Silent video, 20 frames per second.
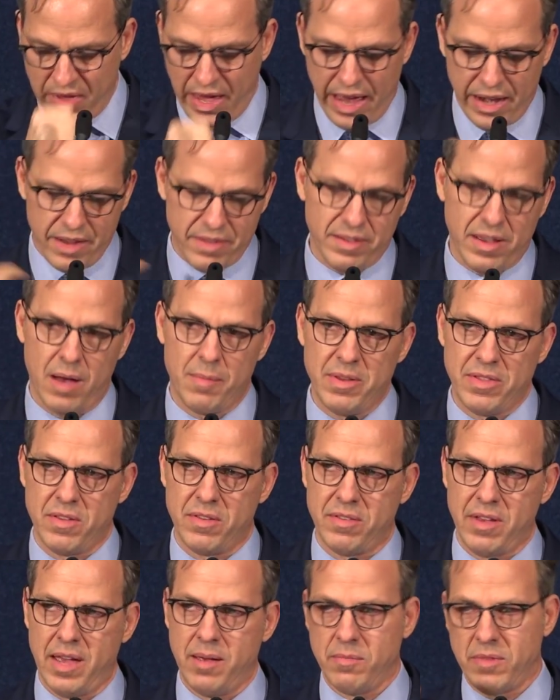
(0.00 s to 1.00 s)
And it's come at the
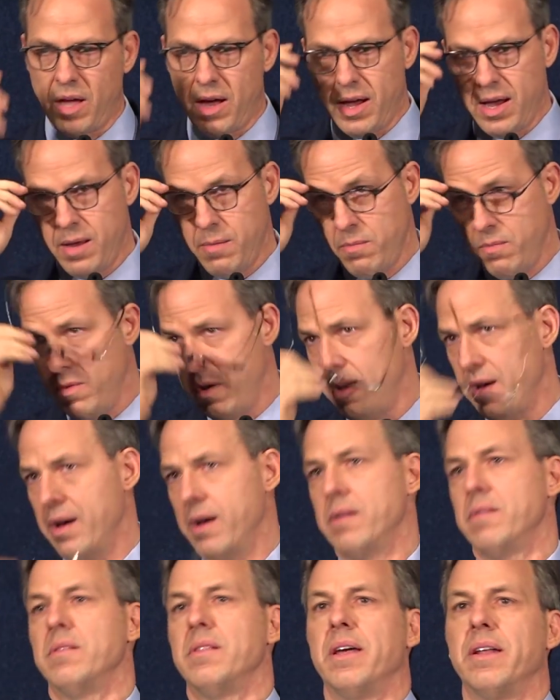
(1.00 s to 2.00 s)
same time
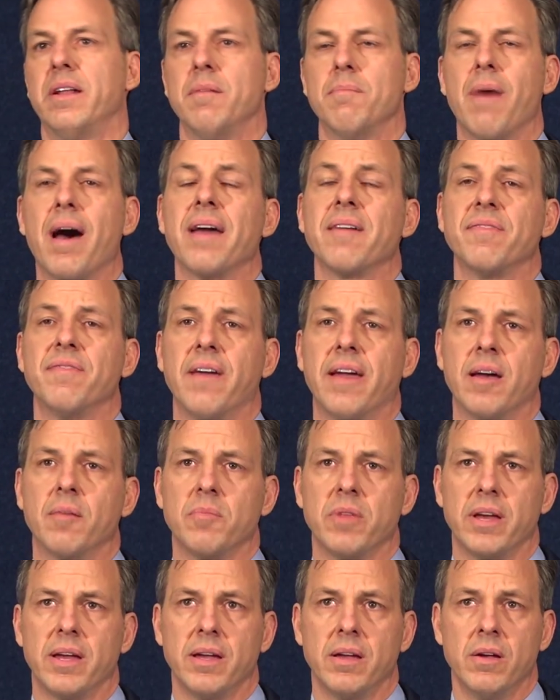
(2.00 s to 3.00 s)
that in my
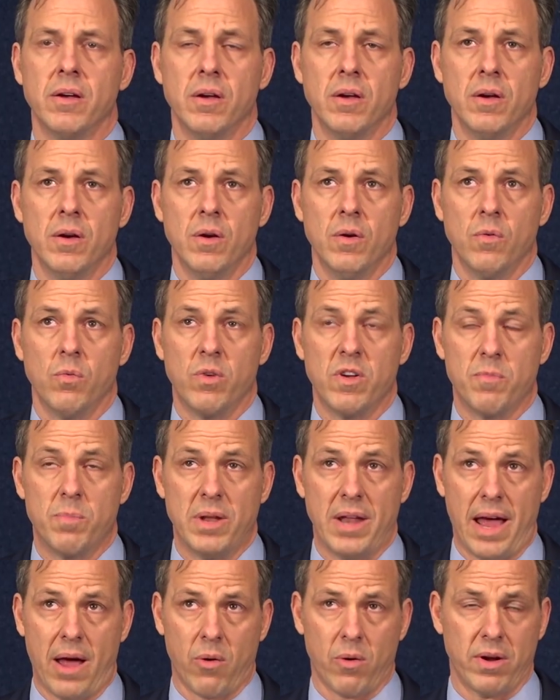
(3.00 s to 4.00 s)
family, we've
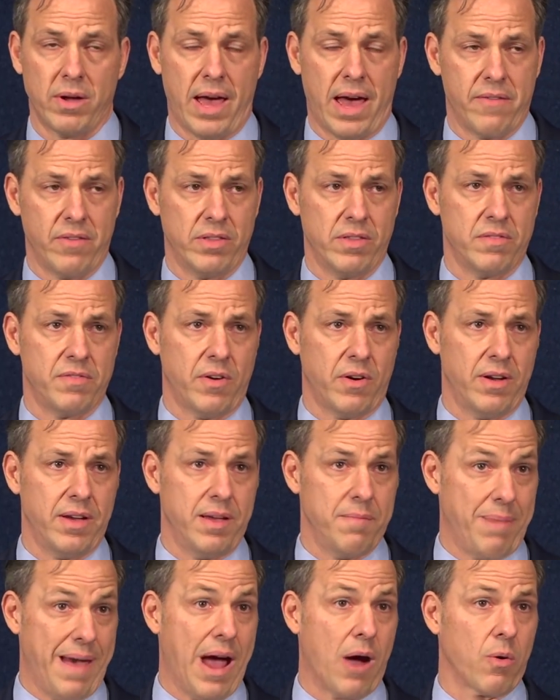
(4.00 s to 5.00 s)
been having this very
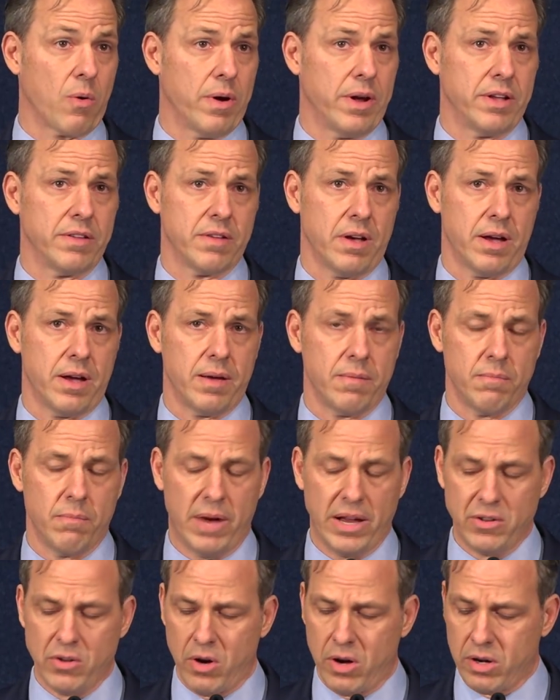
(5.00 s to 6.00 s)
empowering time.
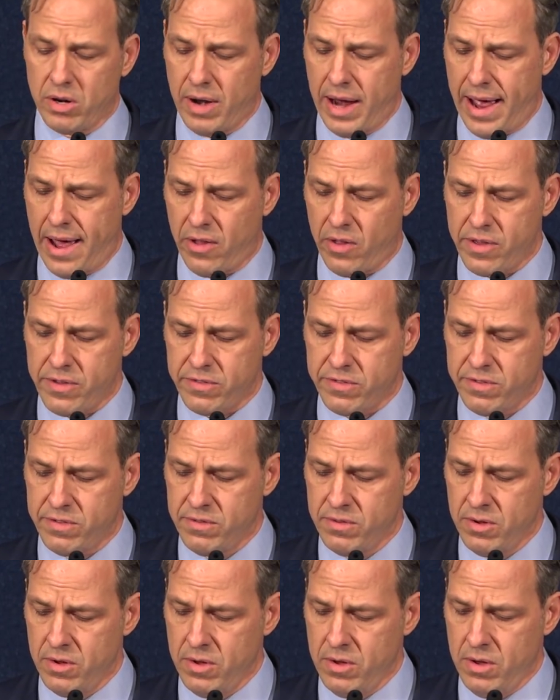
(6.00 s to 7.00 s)
My daughter, Alice,
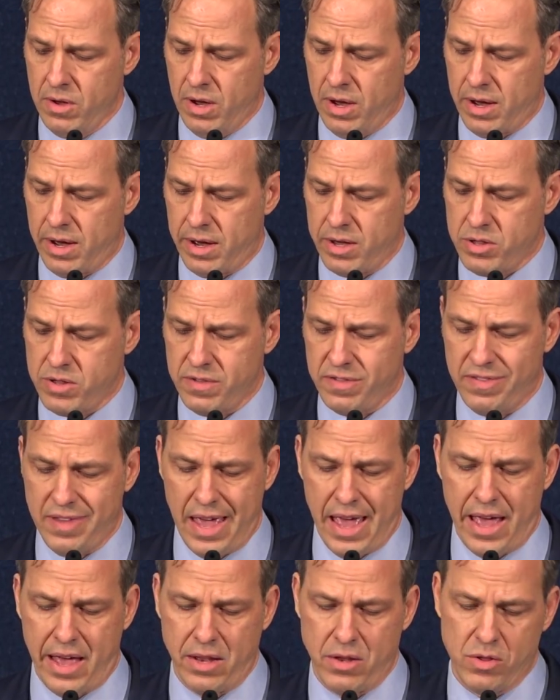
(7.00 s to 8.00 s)
she's
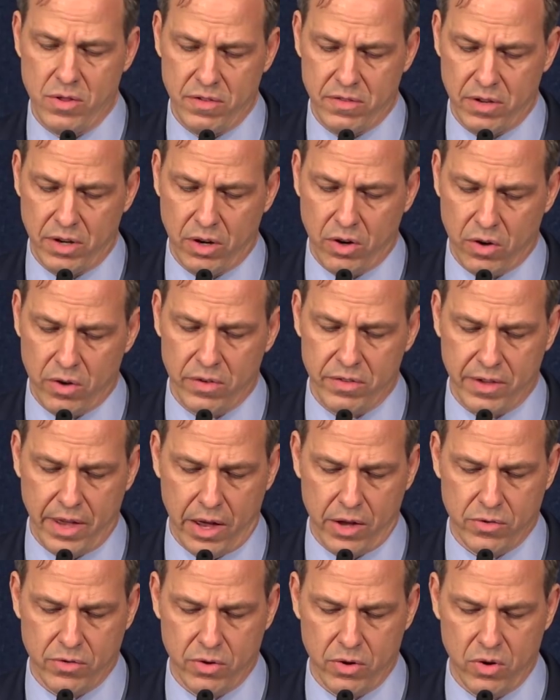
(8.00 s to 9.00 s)
10, she's in a Girl
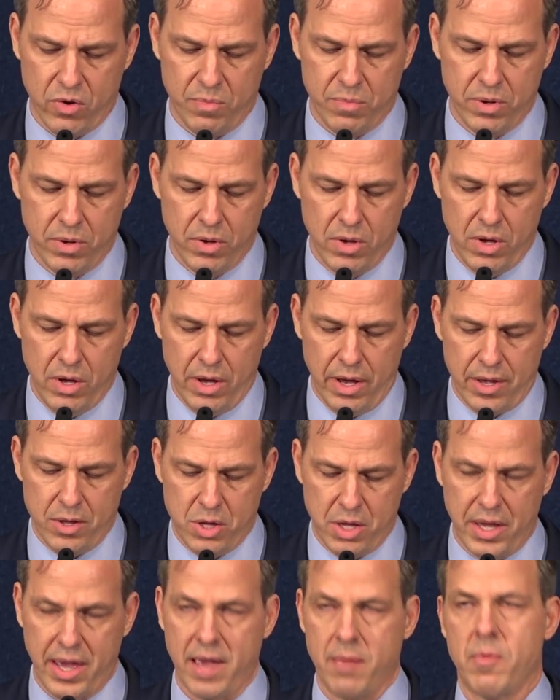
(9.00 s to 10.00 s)
Scout troop, and
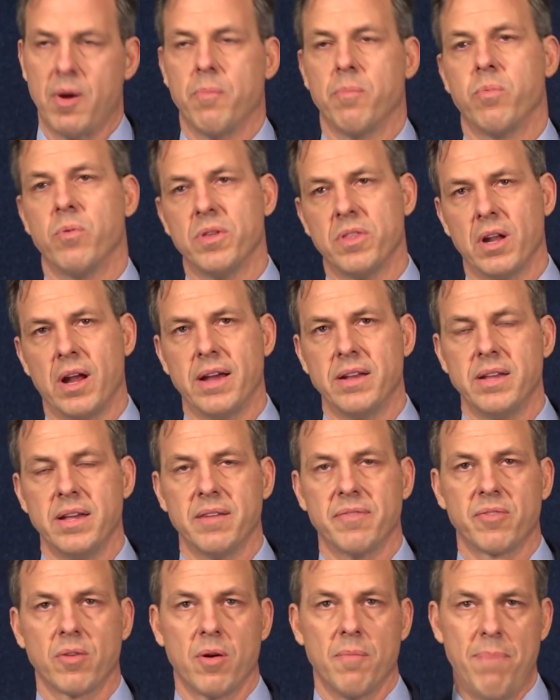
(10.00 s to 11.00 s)
she came up with an
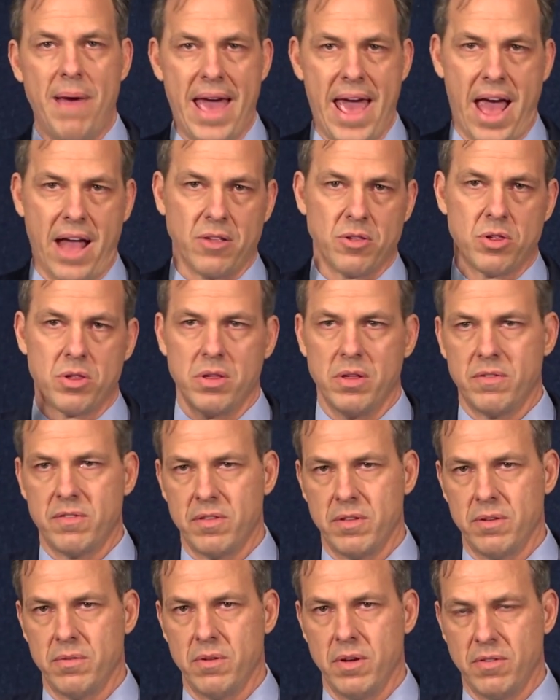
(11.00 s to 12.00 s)
idea for a patch. It's
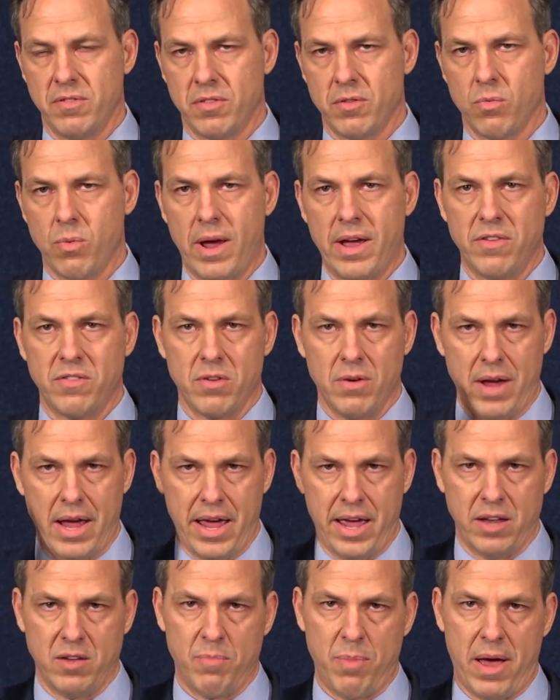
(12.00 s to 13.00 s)
the Raise Your
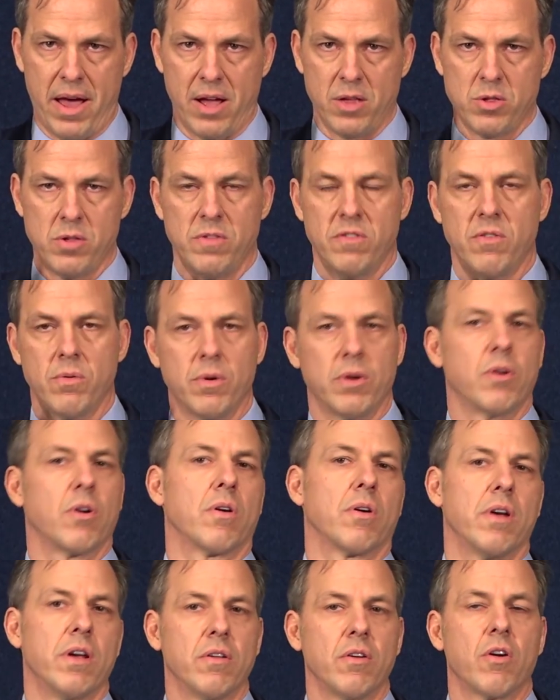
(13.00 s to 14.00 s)
Hand patch. It's to
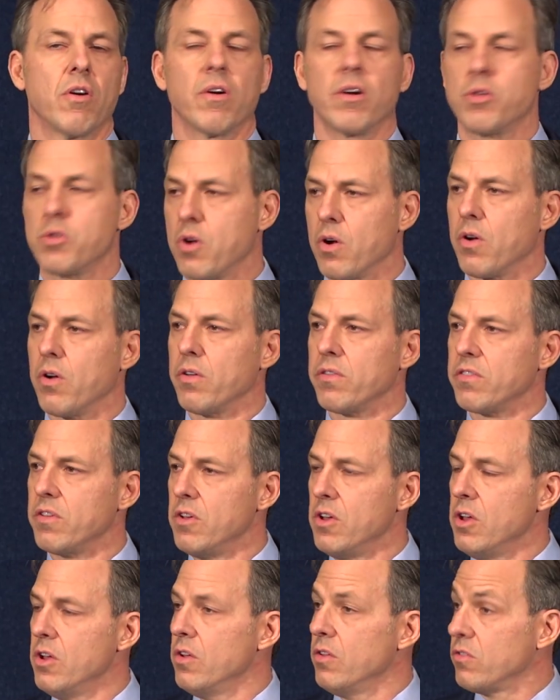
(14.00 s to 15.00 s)
encourage girls
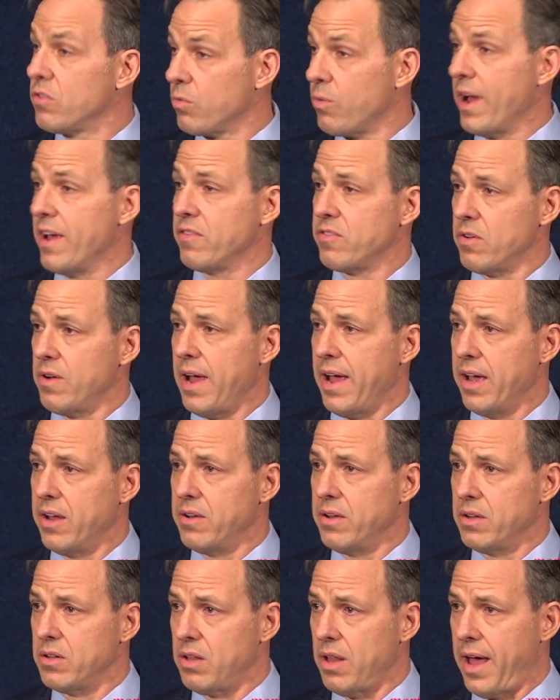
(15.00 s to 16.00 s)
to raise their
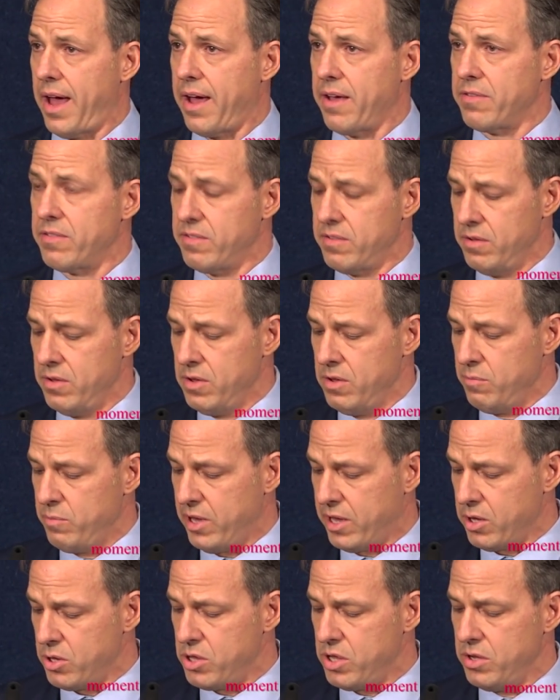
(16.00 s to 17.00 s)
hand in class,
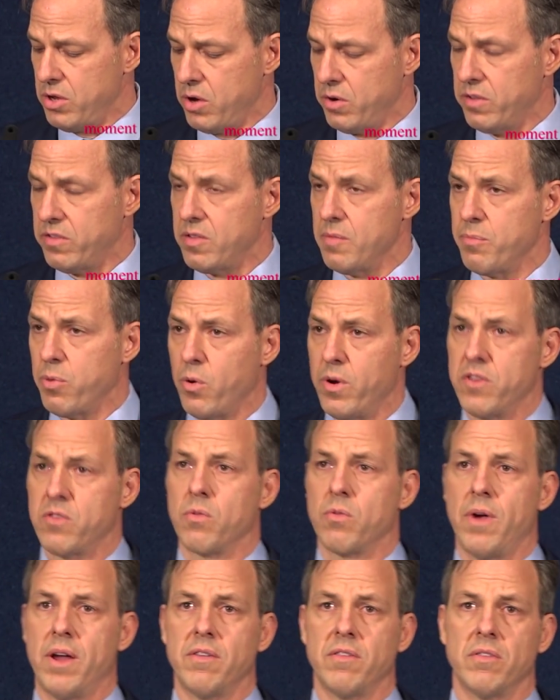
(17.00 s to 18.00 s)
because she noticed that boys
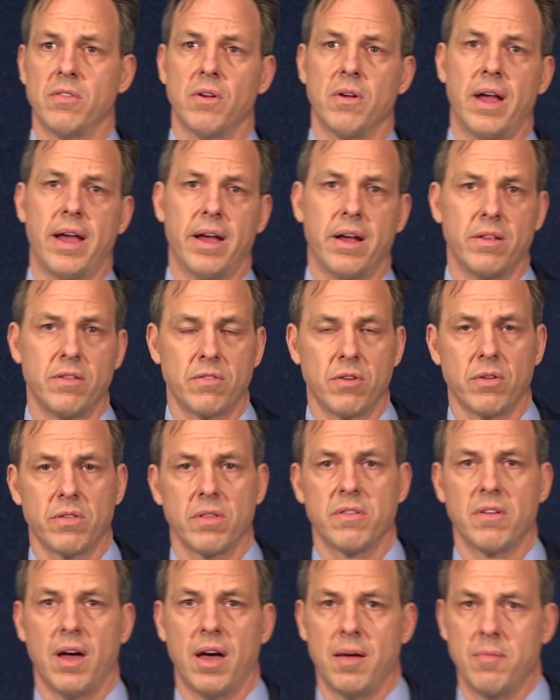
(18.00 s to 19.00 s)
were raising their hands all
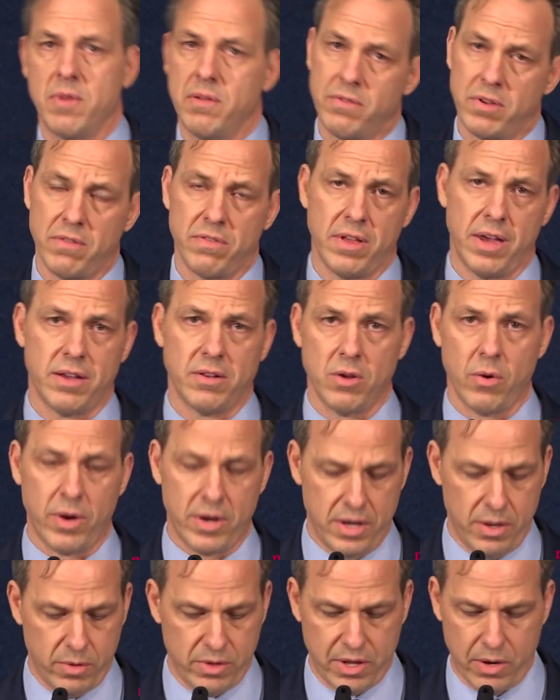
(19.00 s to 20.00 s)
the time, even if they had no
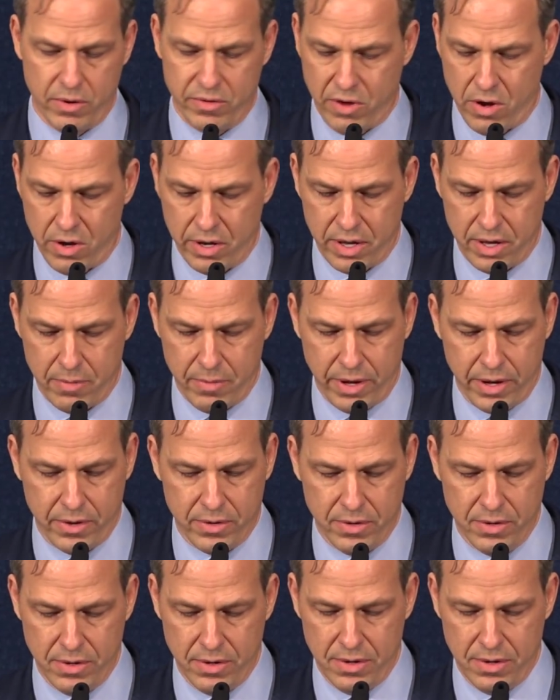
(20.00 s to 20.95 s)
idea what they were talking about.